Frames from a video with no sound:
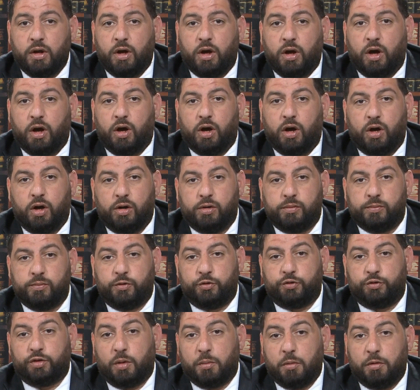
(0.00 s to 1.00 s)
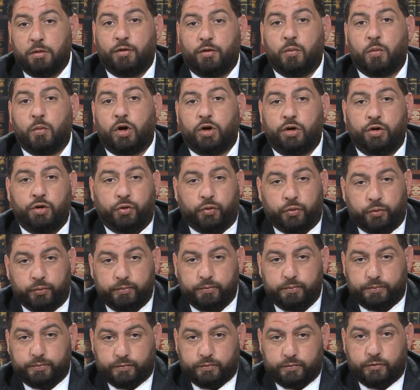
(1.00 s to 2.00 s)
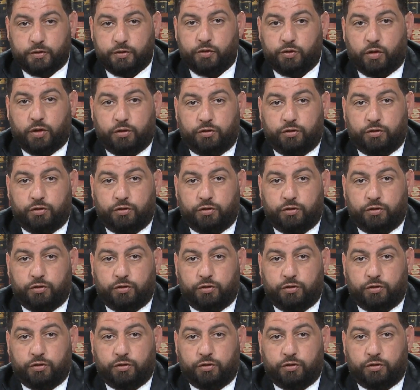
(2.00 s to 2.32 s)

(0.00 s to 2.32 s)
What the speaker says: Some of them are new. So